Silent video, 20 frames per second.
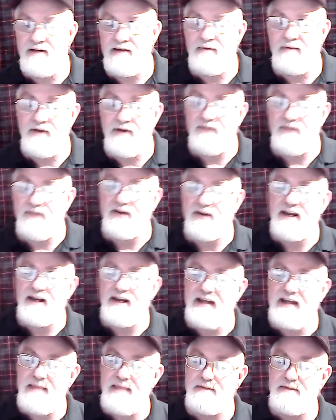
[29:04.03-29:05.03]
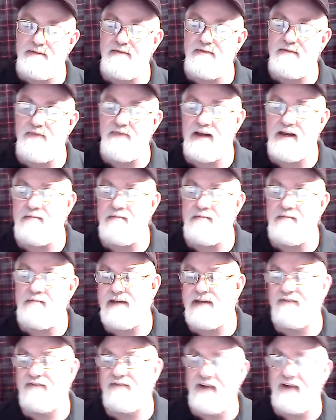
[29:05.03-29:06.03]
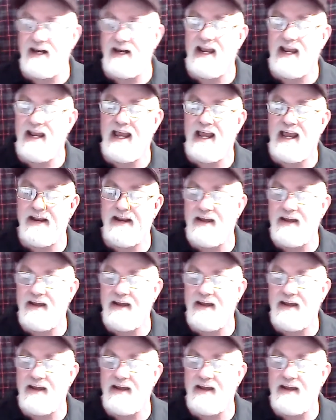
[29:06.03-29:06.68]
more fucking names than fucking bin fucking ladder.